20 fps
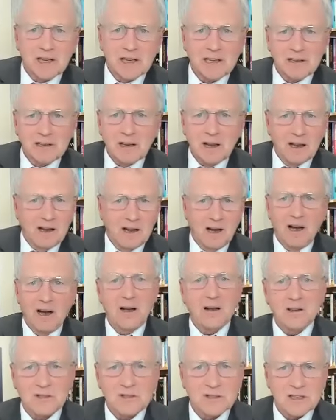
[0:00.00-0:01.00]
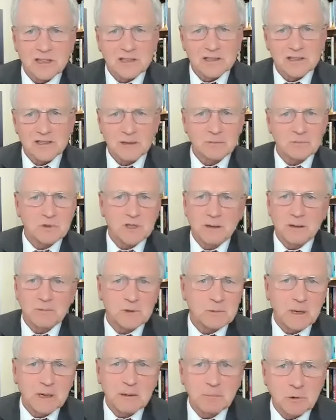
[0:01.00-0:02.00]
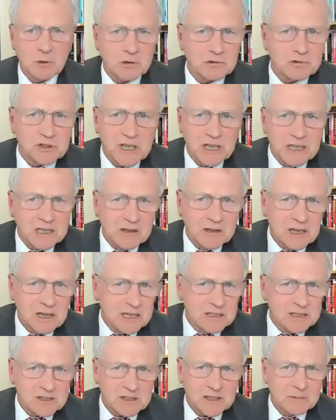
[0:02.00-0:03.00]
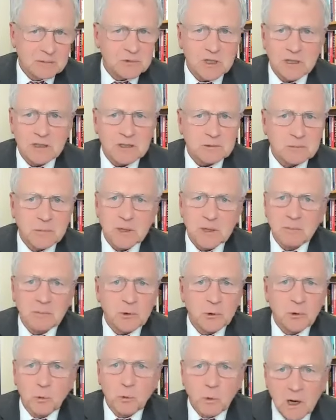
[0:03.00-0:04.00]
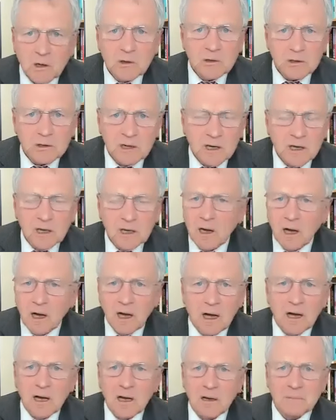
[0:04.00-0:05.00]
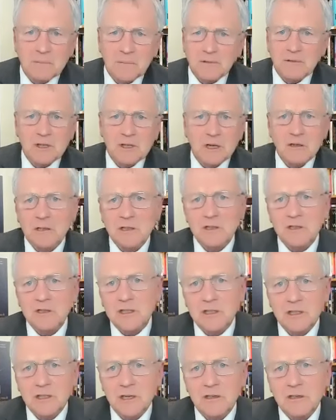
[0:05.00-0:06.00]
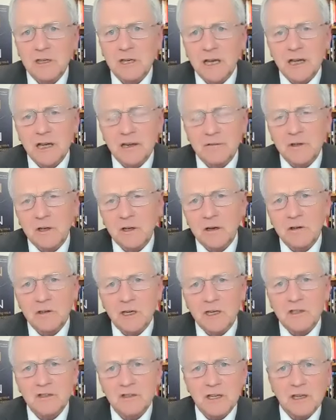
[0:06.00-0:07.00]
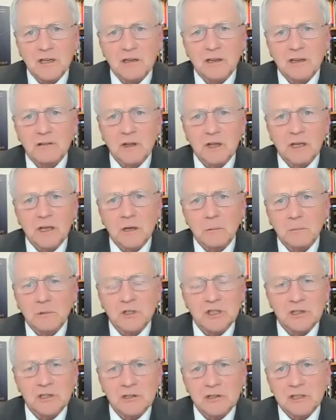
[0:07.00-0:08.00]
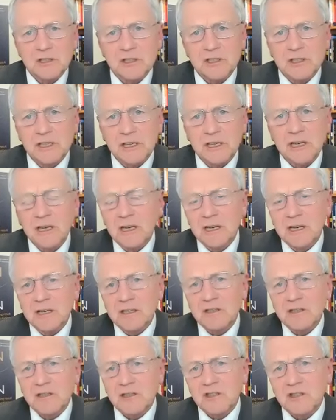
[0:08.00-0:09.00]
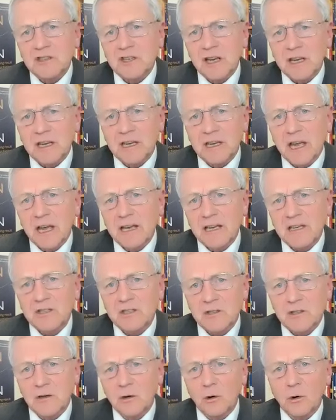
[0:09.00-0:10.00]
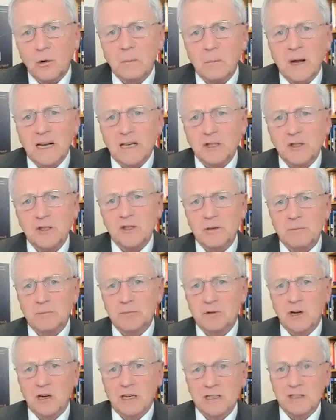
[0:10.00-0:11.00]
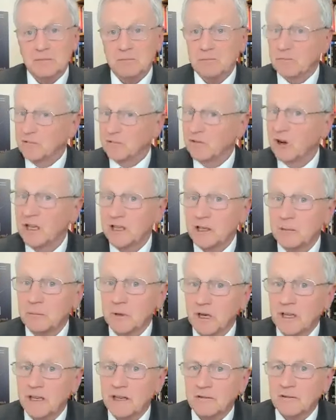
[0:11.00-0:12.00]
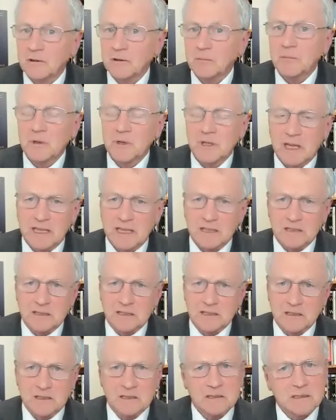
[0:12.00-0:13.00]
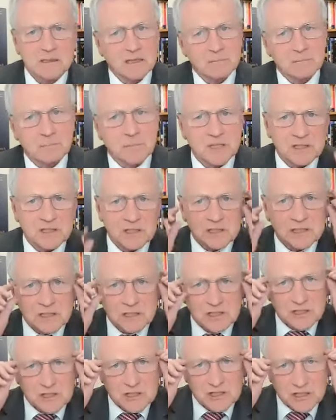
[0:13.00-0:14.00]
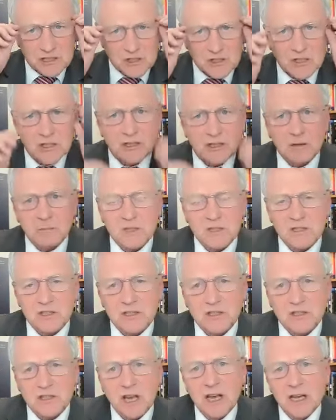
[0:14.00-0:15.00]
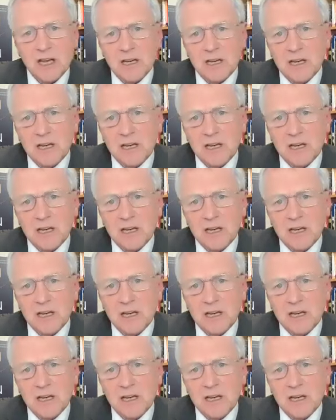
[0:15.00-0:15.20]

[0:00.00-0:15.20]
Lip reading: then ask. Sometimes people will tell you, sometimes people won't. If you don't ask, you don't get. If you don't ask, they don't give you the opportunity to say yes or match the price, providing you believe them. But that's a business decision and a business